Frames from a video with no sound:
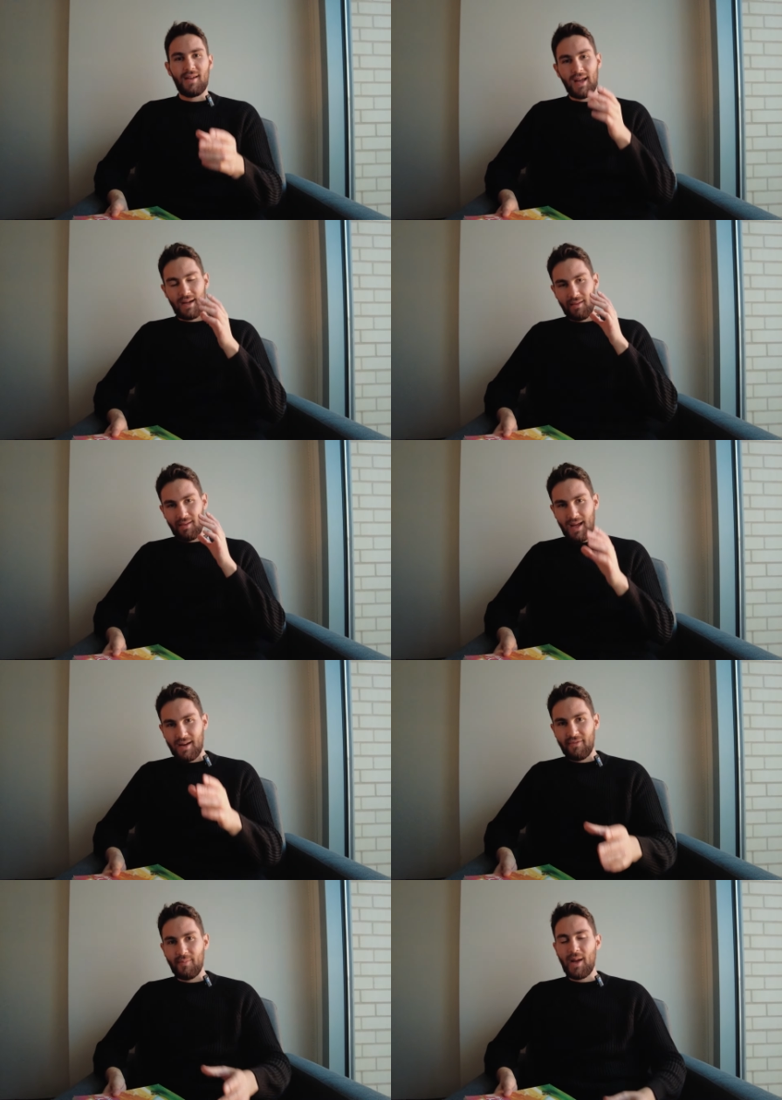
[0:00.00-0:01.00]
And a
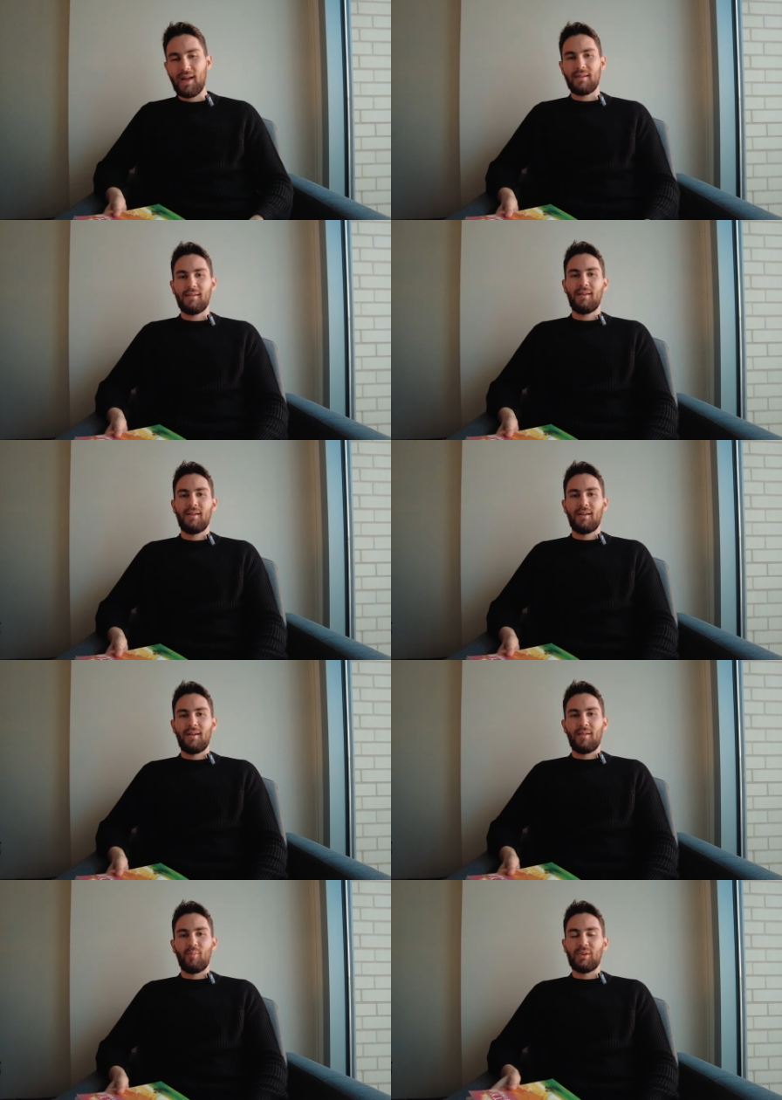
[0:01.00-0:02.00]
lot of men
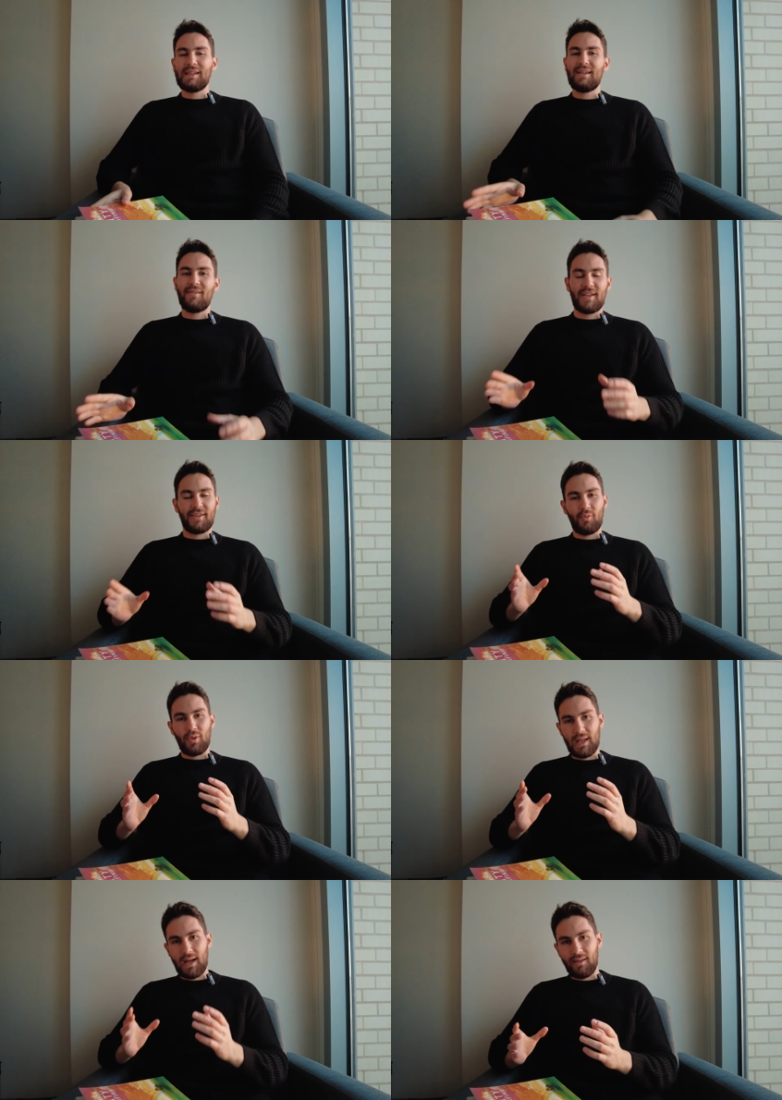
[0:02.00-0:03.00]
believe that the
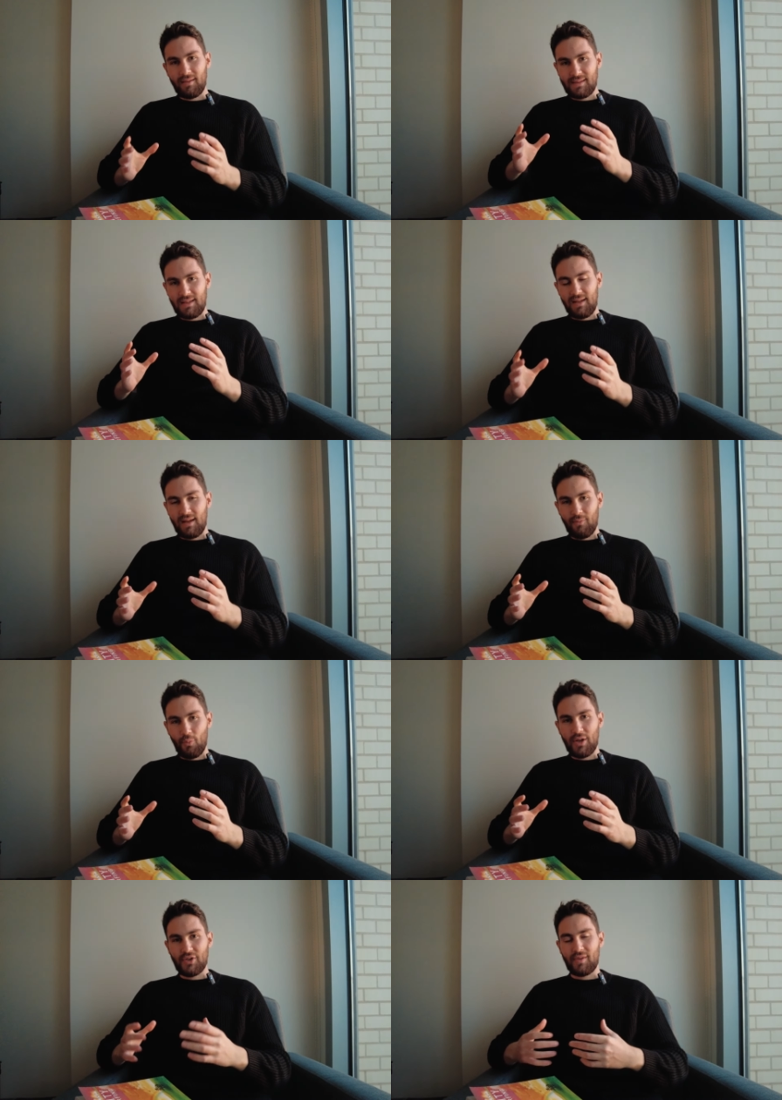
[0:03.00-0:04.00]
reality in
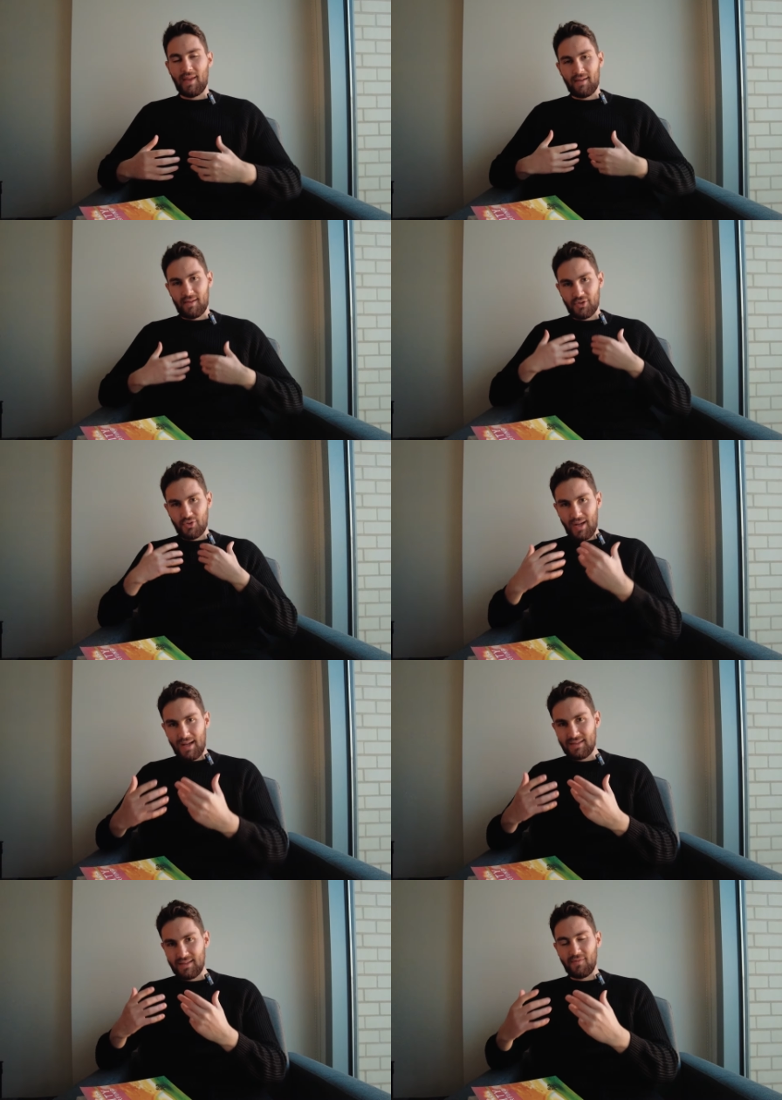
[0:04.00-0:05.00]
which they are
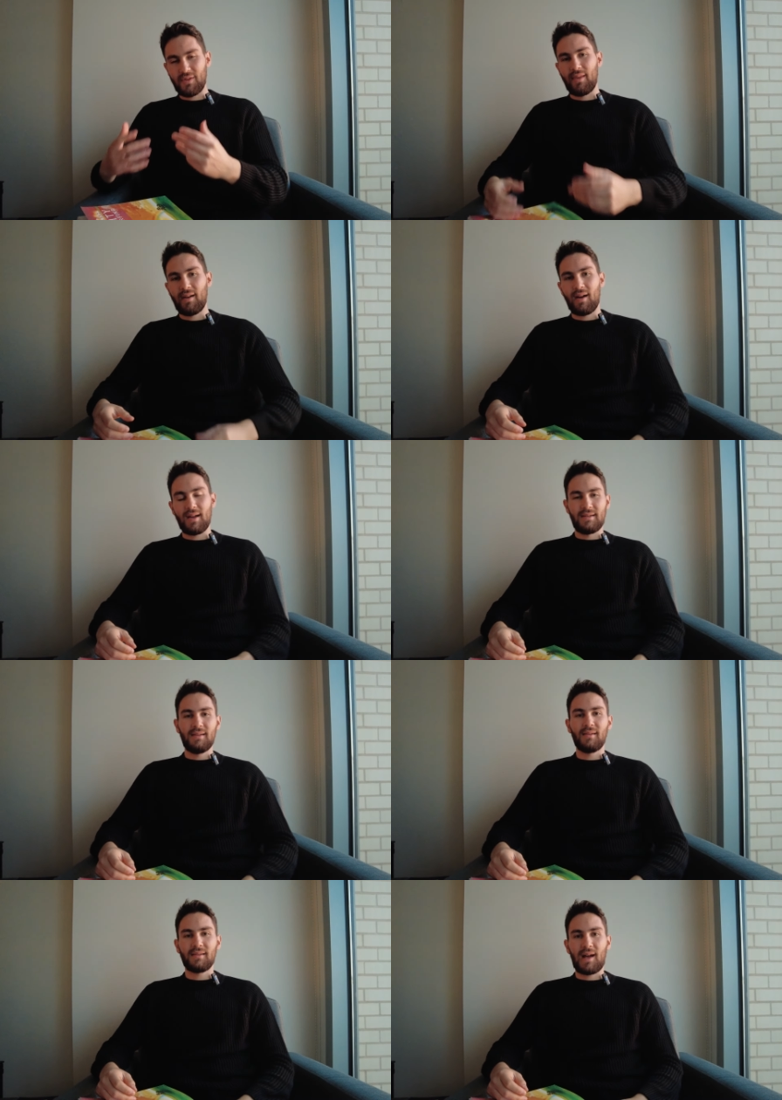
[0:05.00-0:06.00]
attractive to their
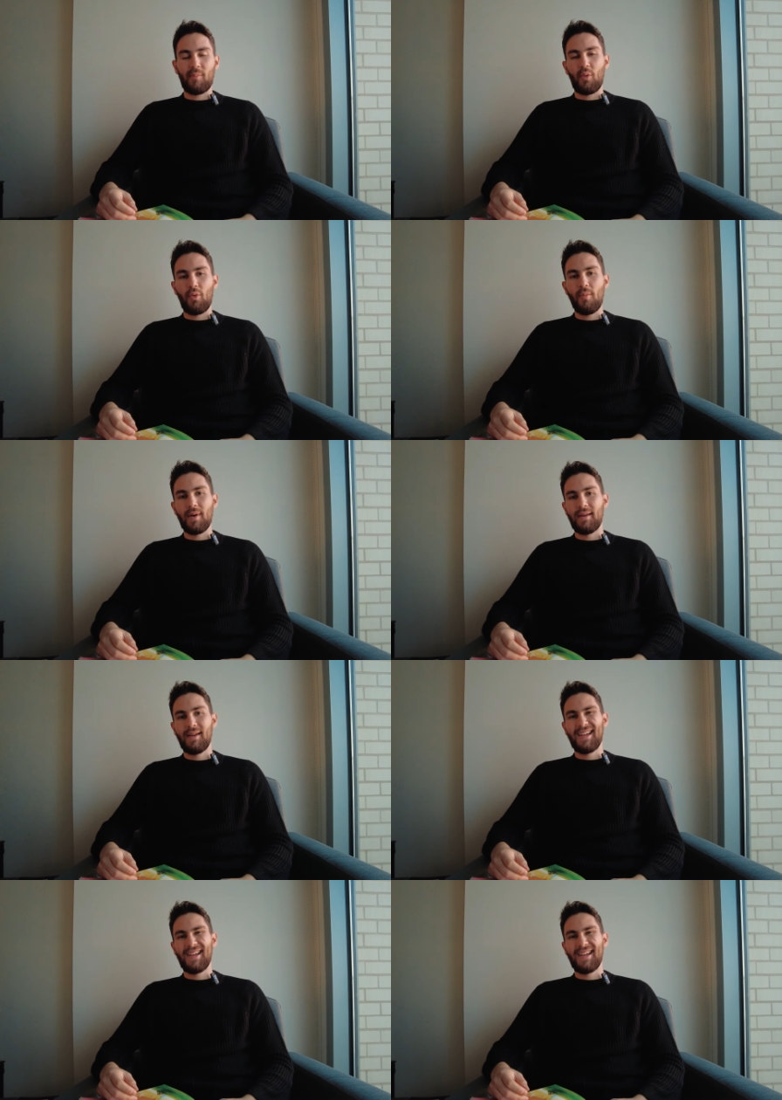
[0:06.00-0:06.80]
ideal type of woman